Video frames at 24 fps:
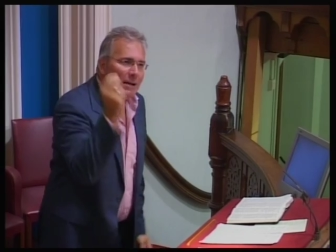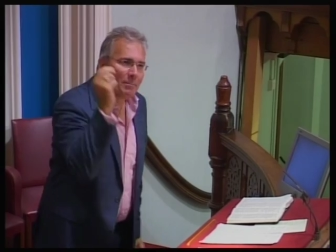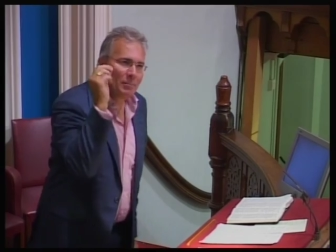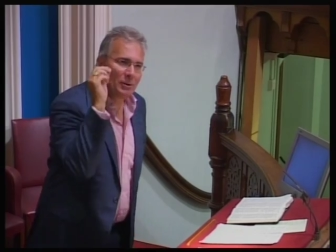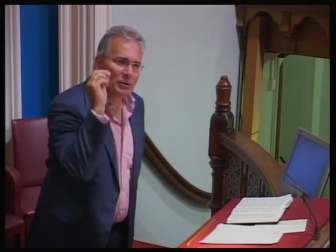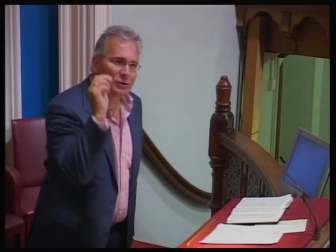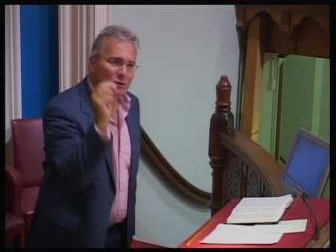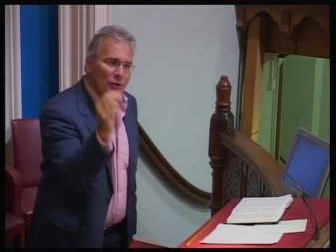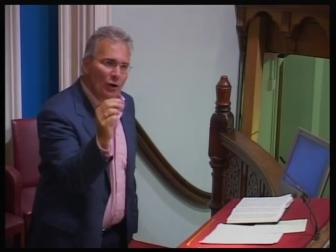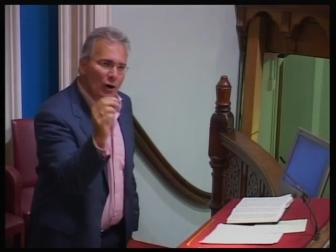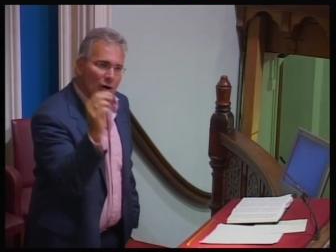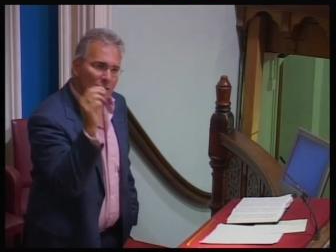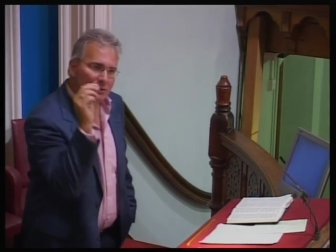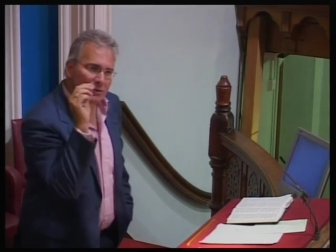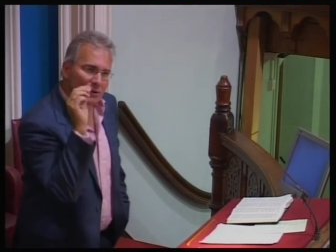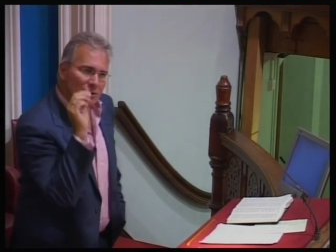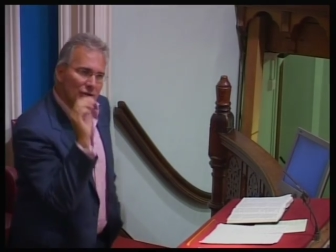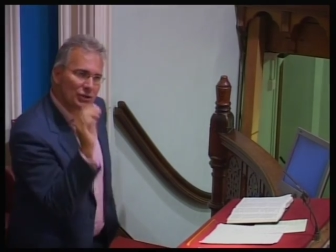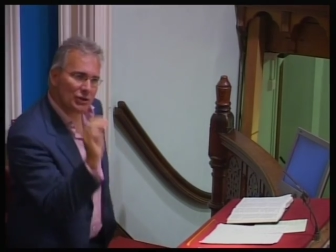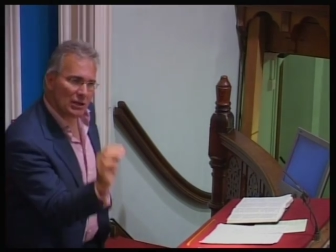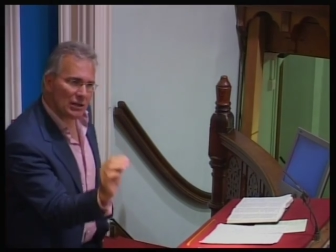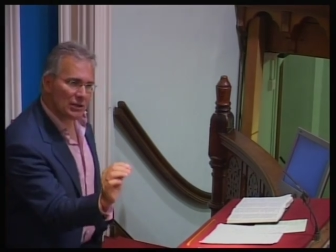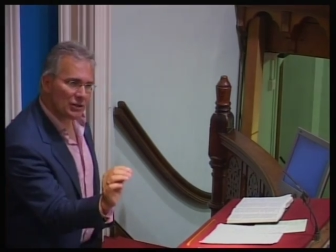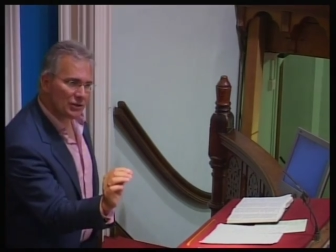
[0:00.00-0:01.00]
But Dr.
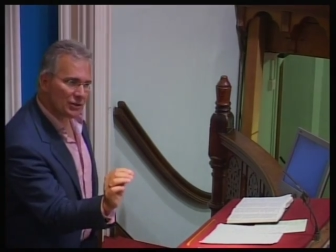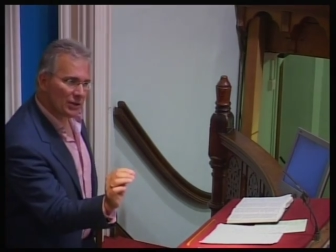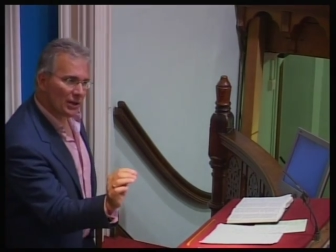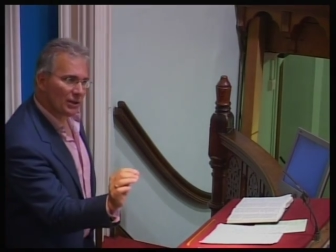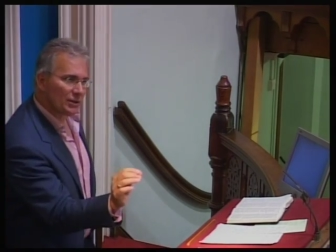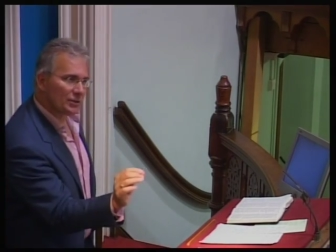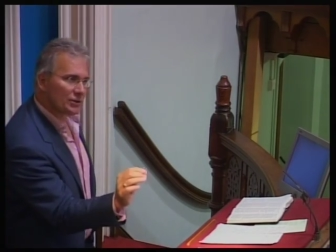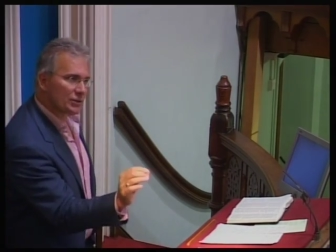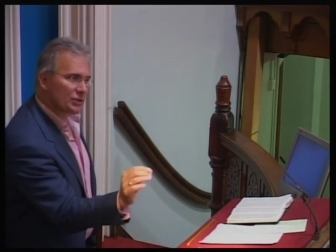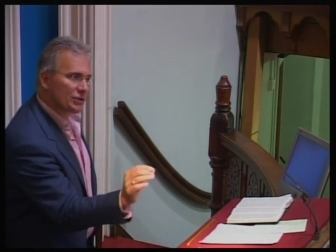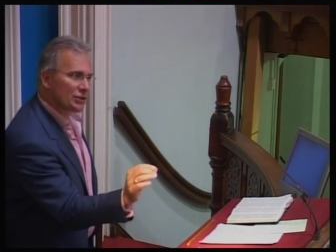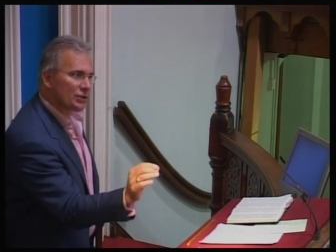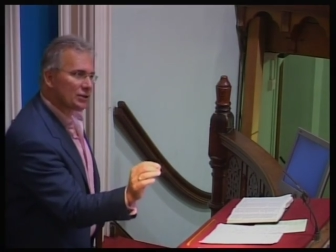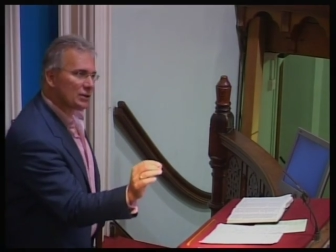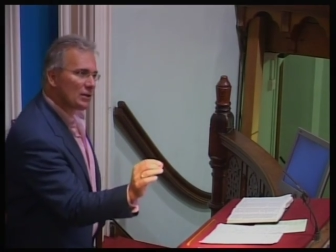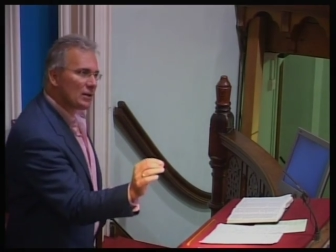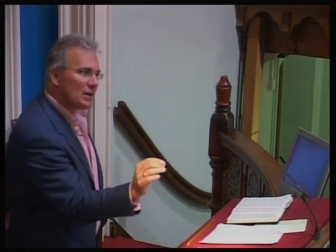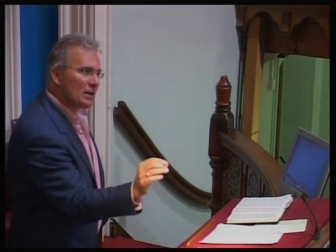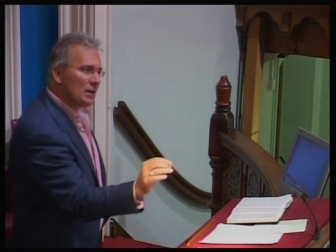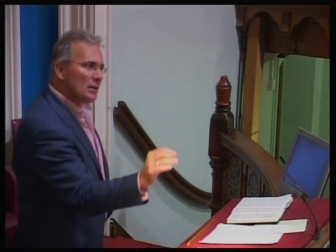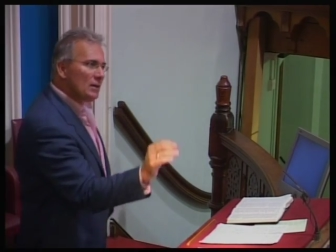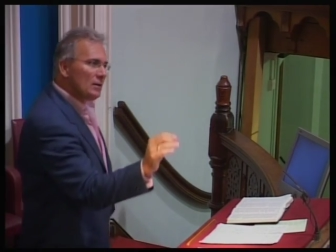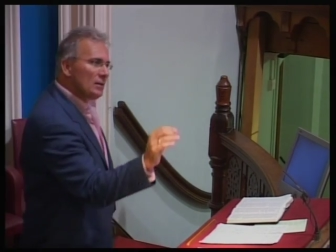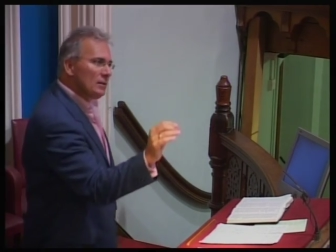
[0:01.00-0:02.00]
Jesus
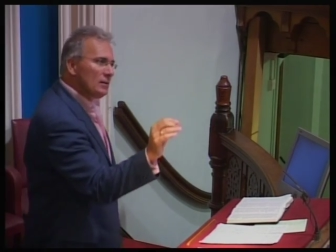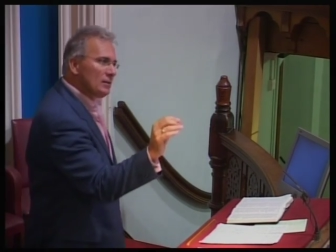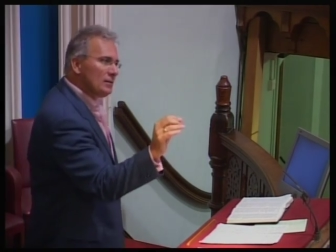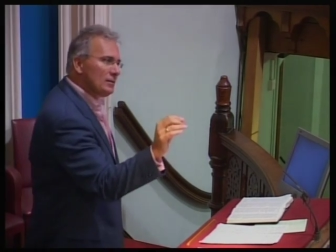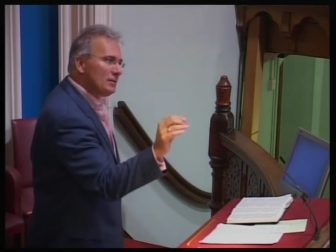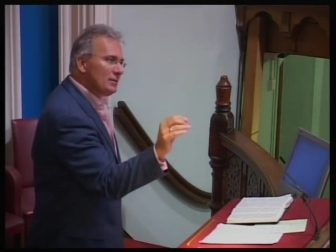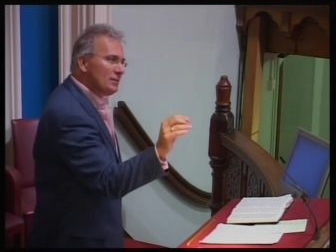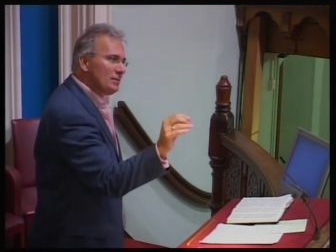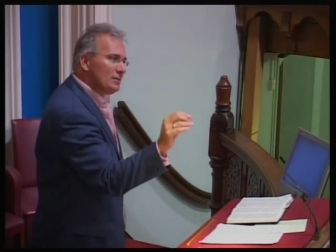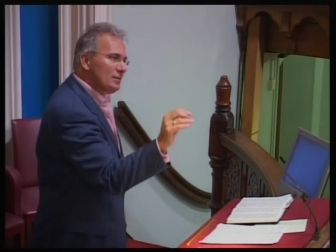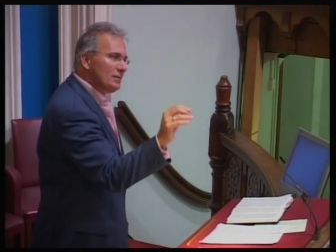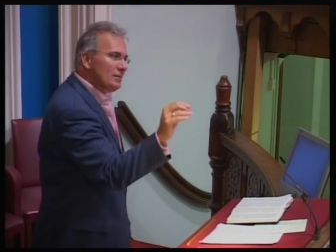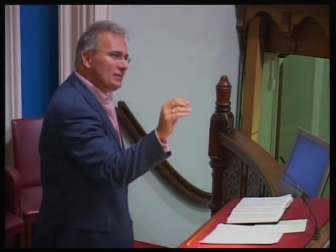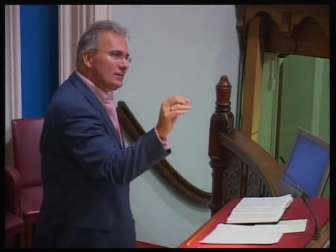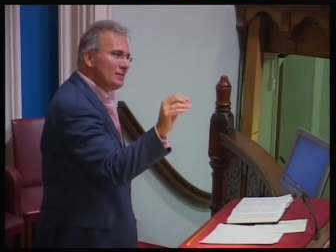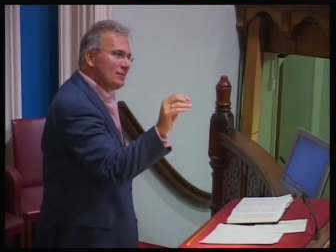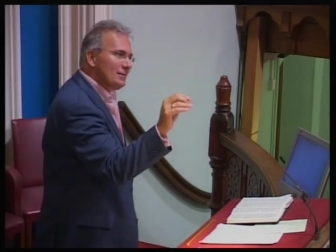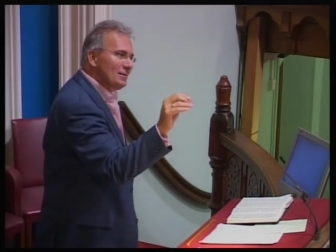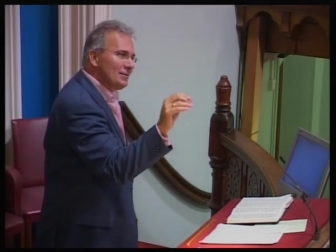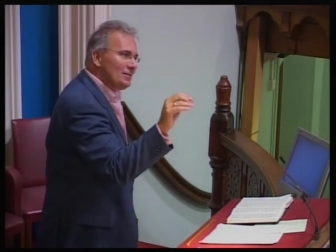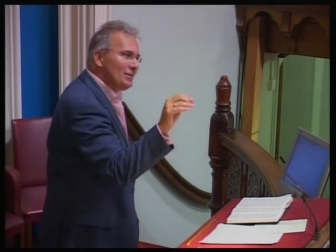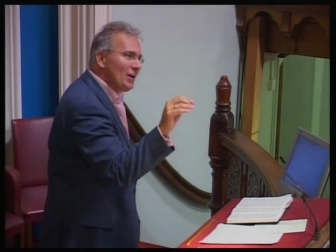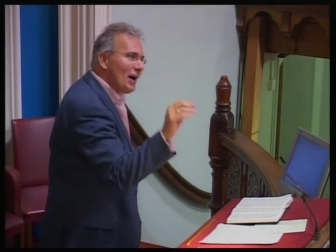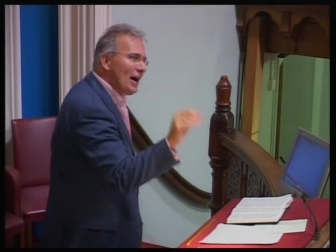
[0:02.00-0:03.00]

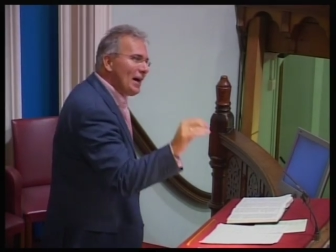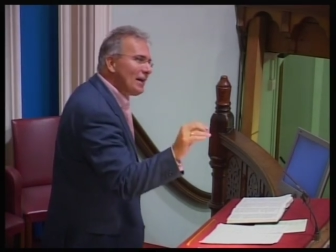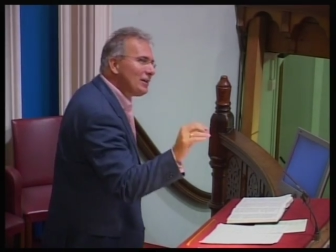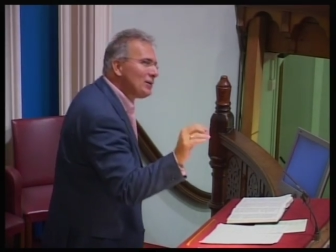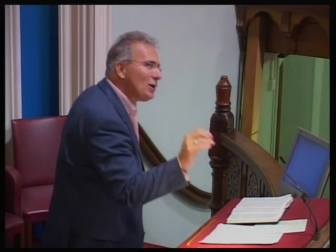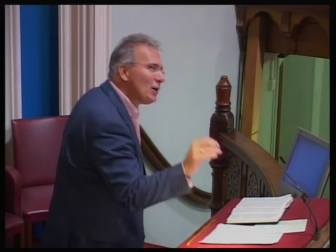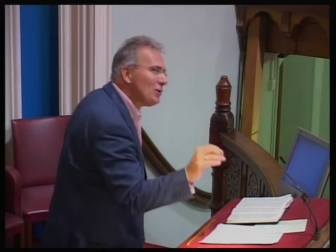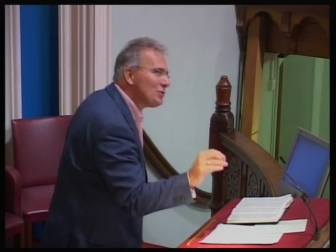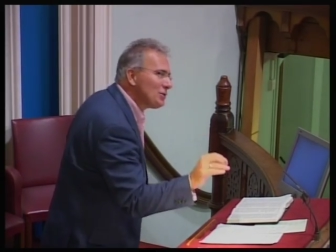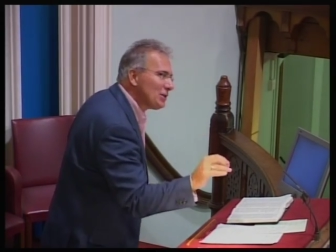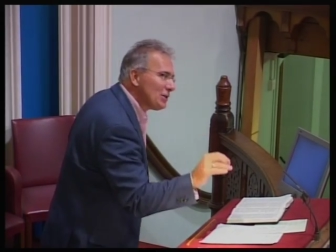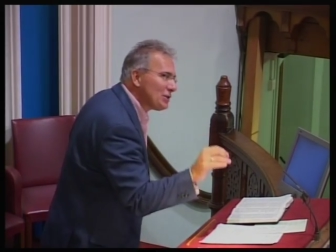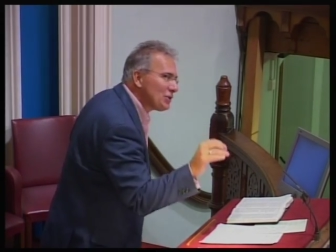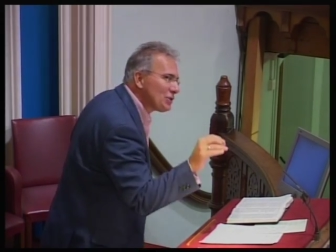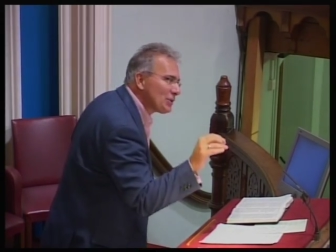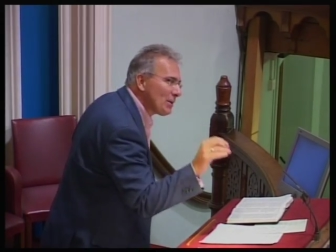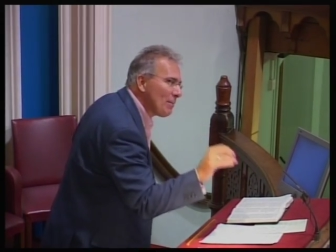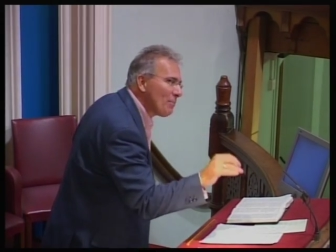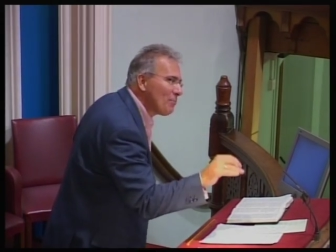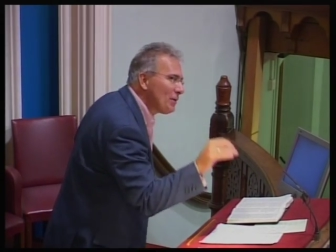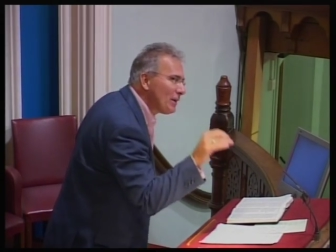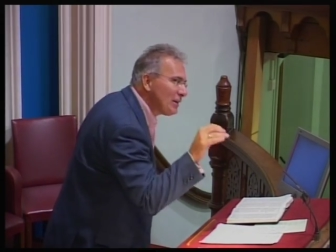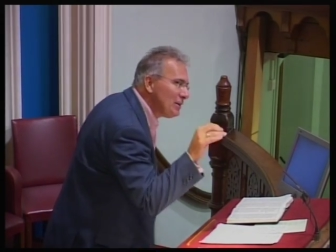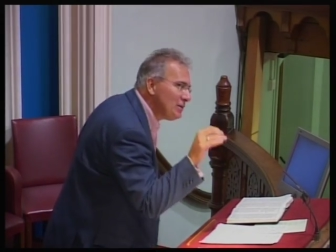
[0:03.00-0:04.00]
diagnoses
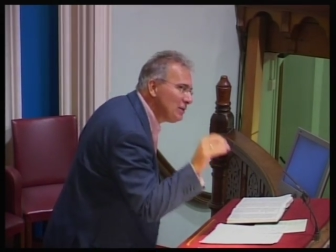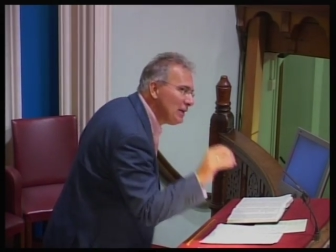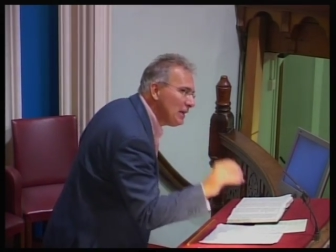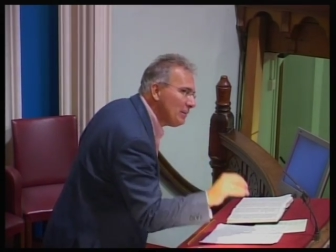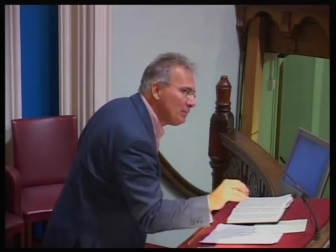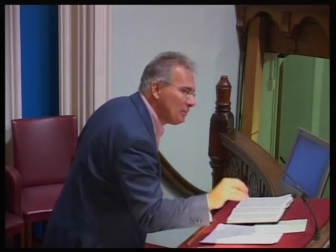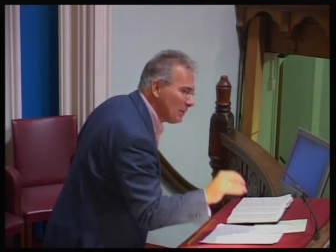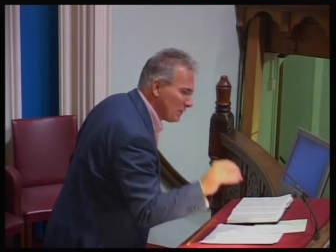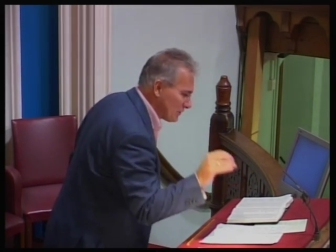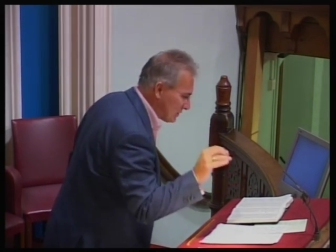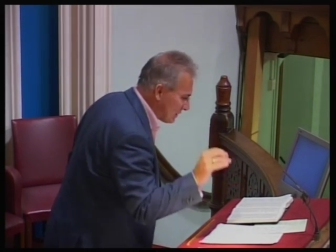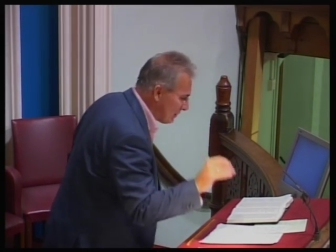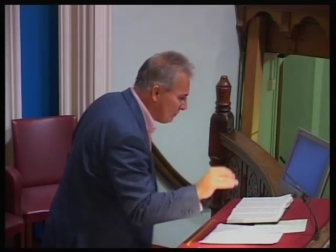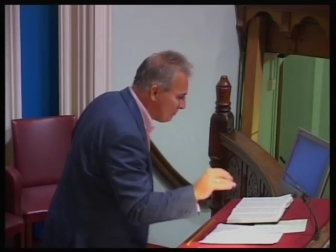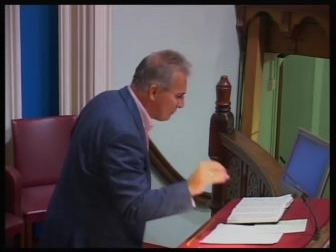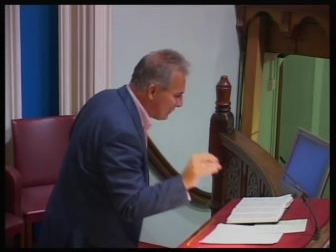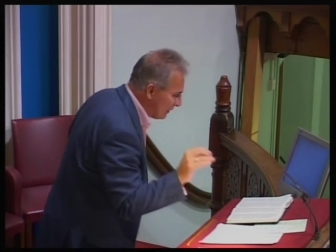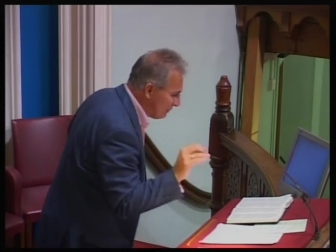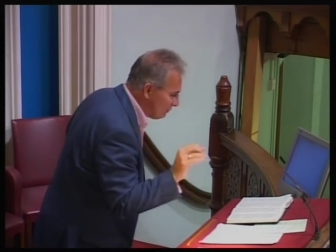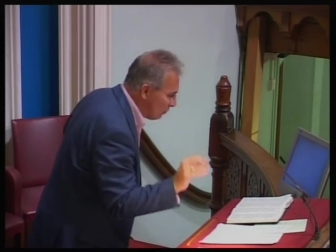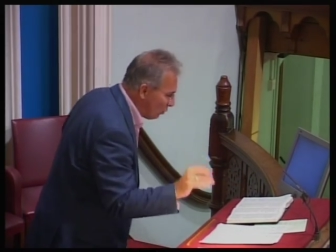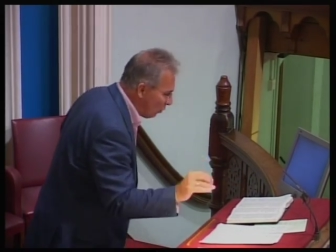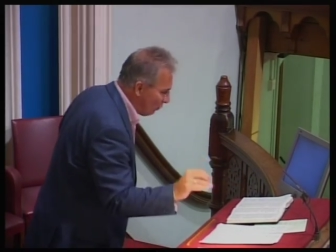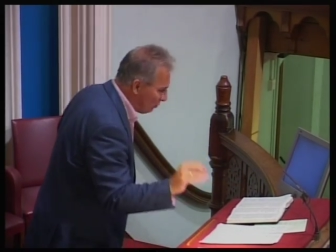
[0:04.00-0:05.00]
something deeper, something
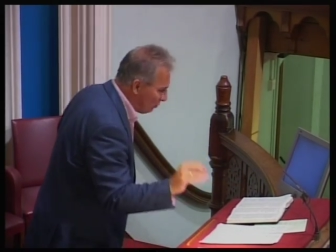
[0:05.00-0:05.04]
more